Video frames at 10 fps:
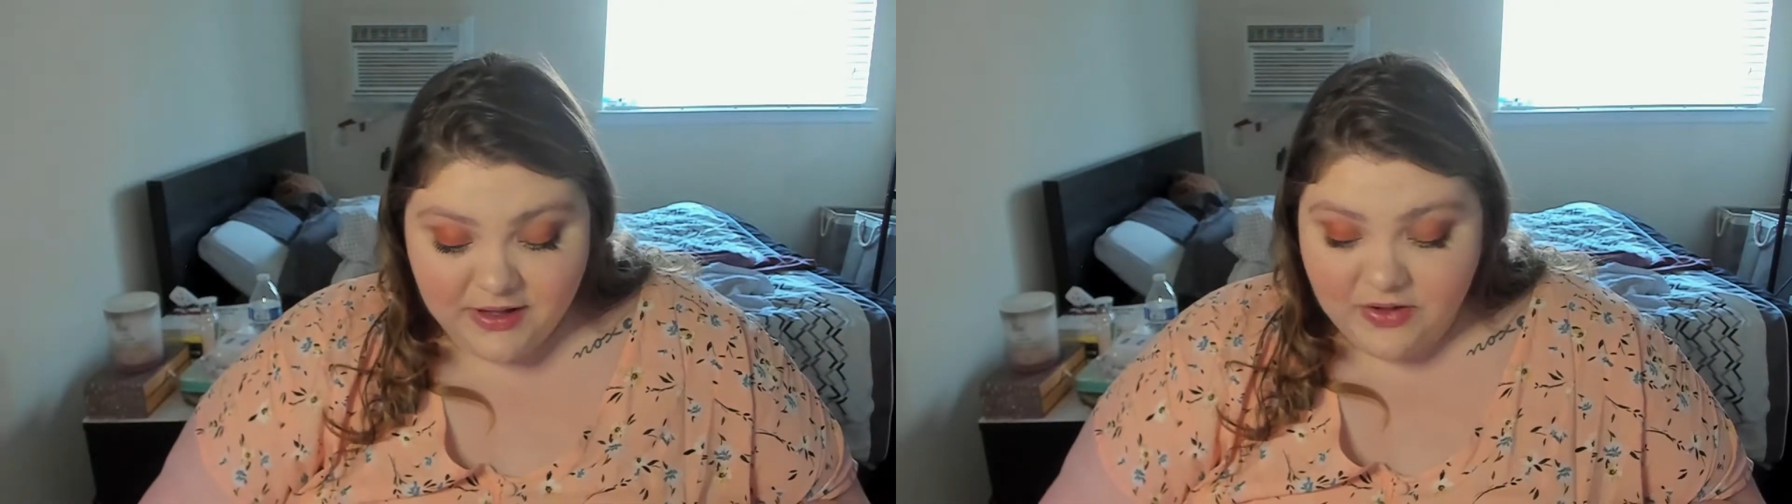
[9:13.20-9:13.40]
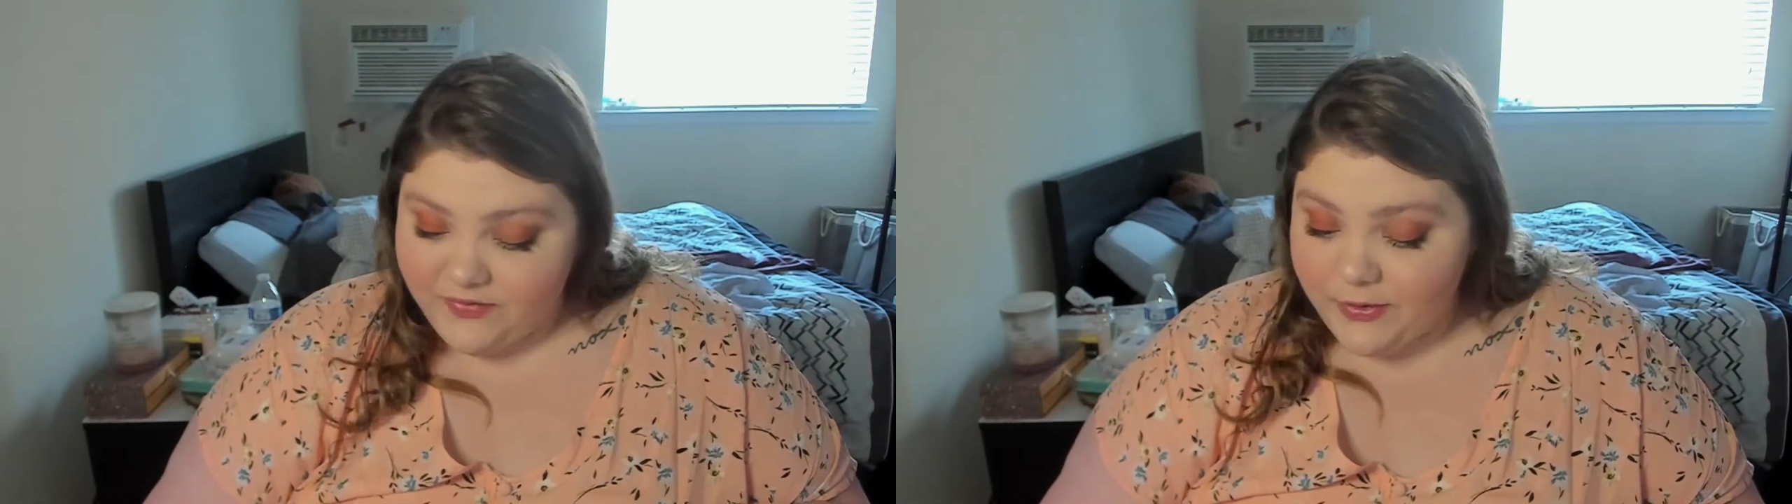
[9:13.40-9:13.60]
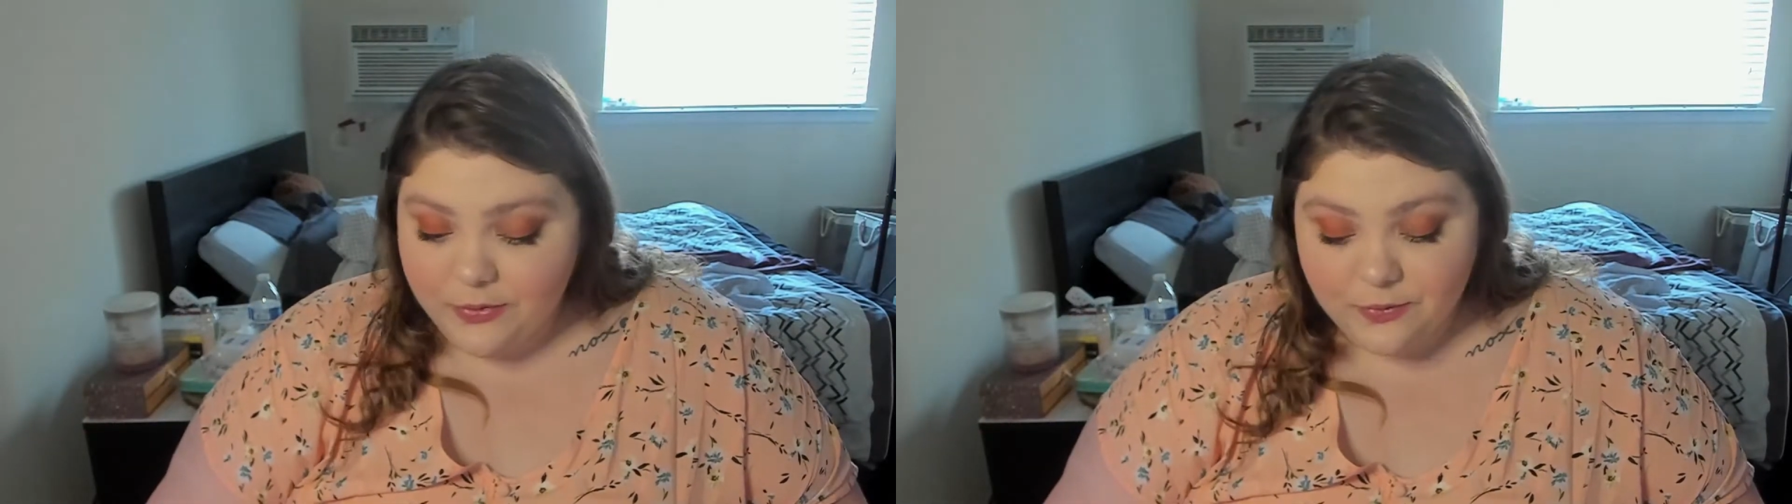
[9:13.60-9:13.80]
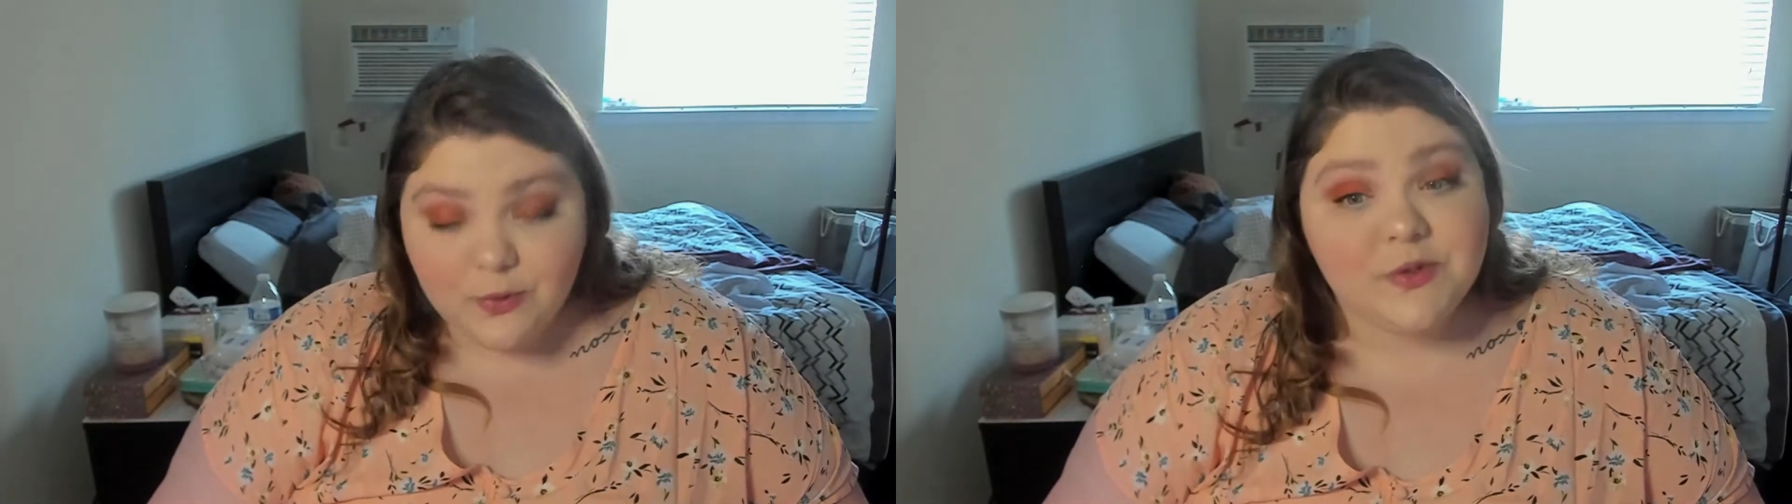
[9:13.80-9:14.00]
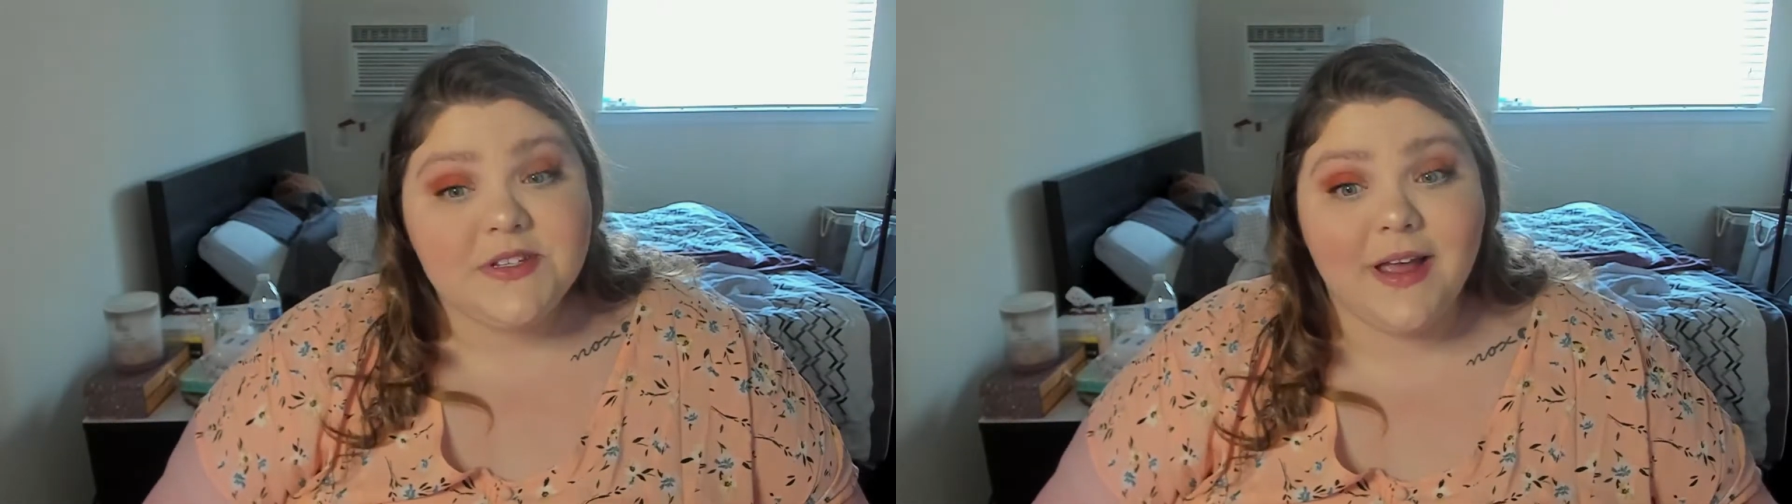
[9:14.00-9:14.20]
follow the
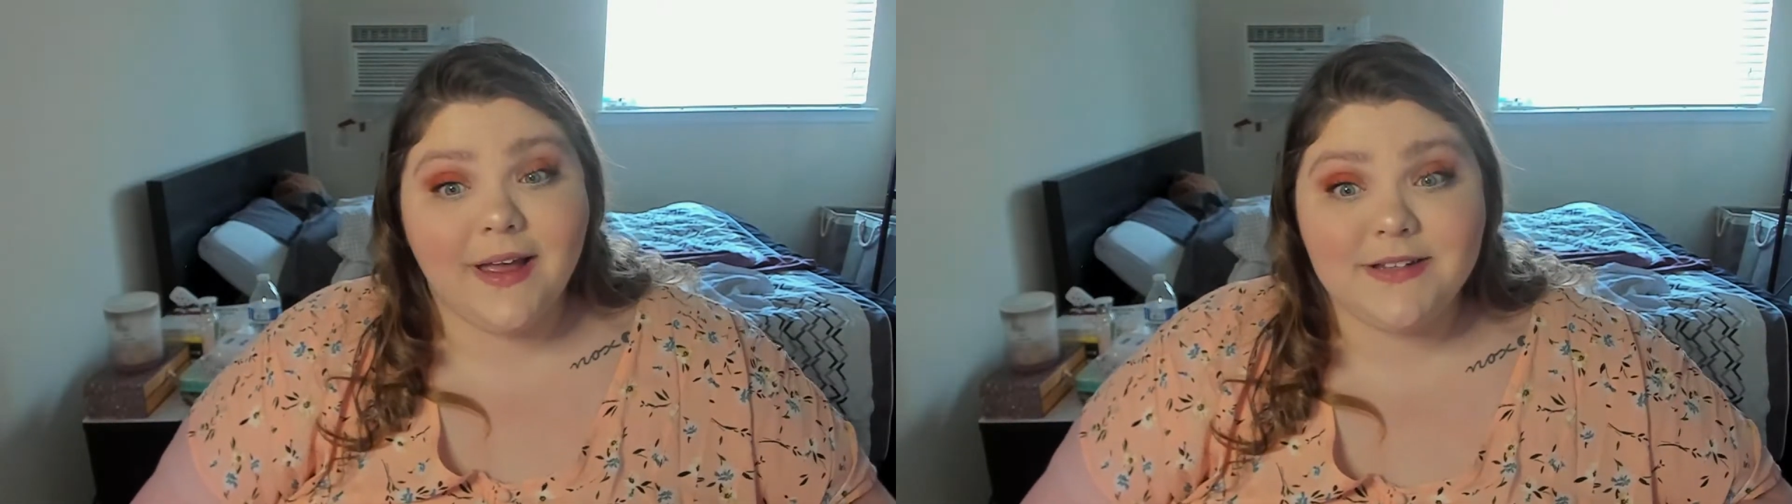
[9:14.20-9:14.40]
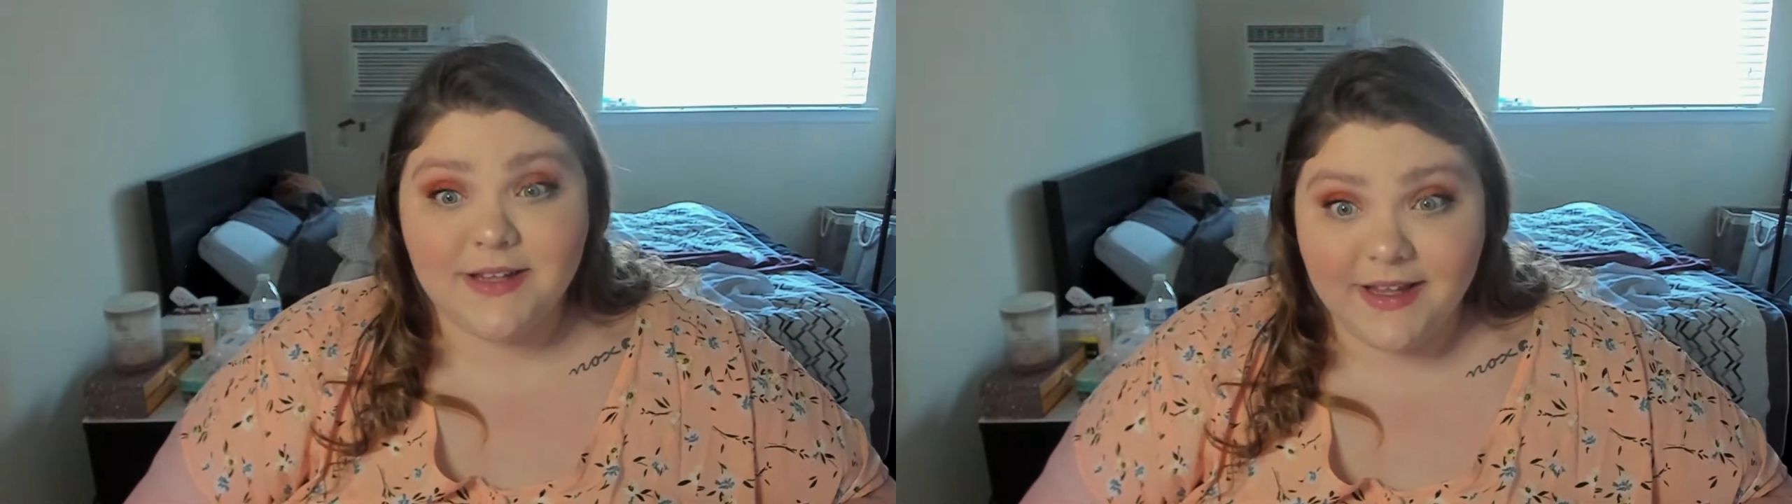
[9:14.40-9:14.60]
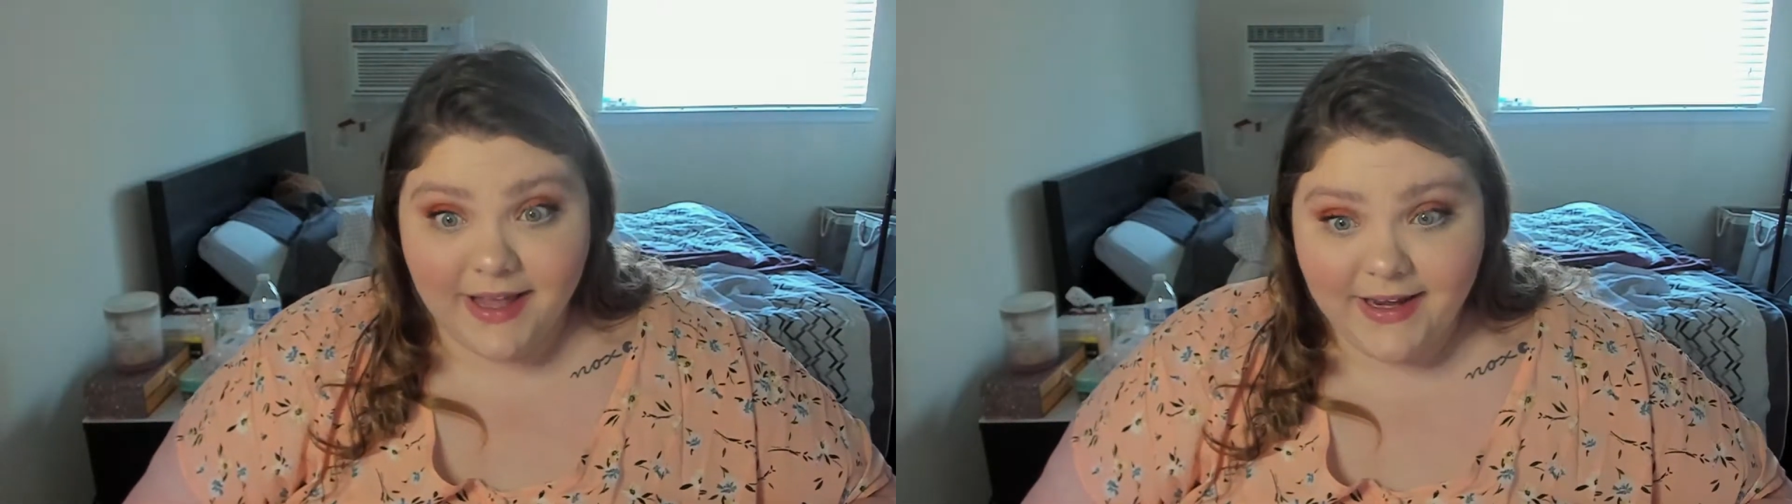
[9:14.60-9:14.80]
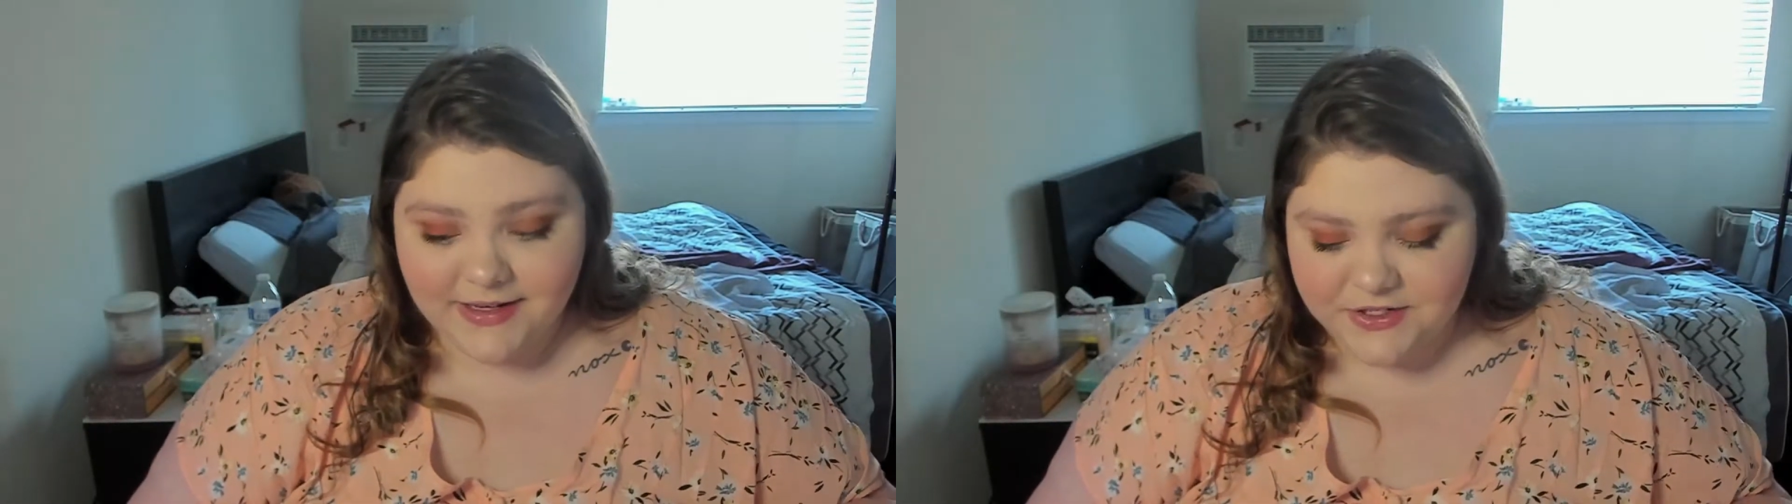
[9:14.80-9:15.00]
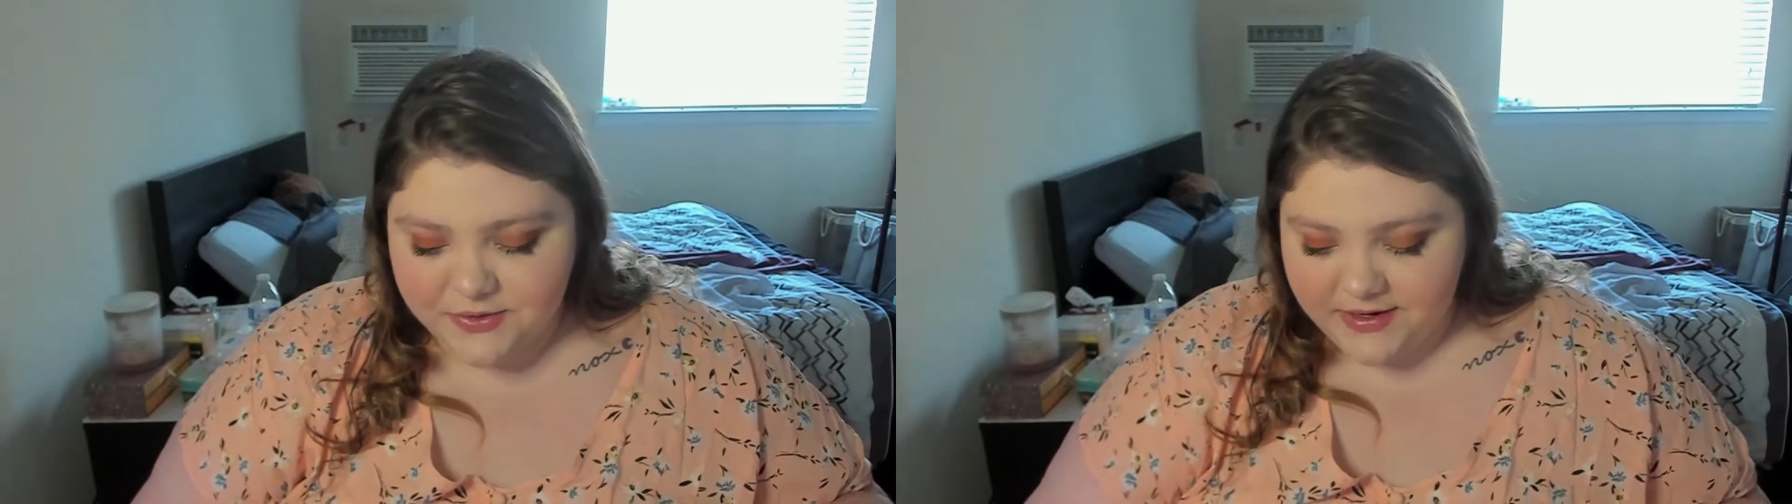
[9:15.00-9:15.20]
rules and get
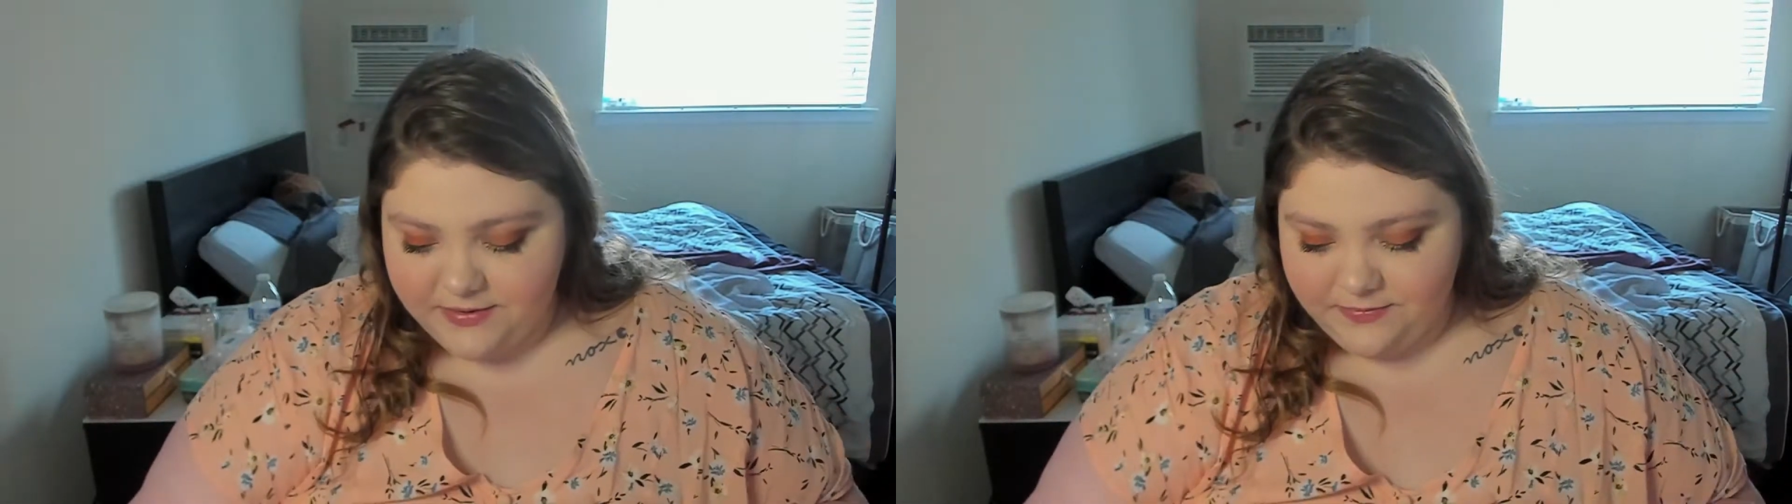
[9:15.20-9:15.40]
into it.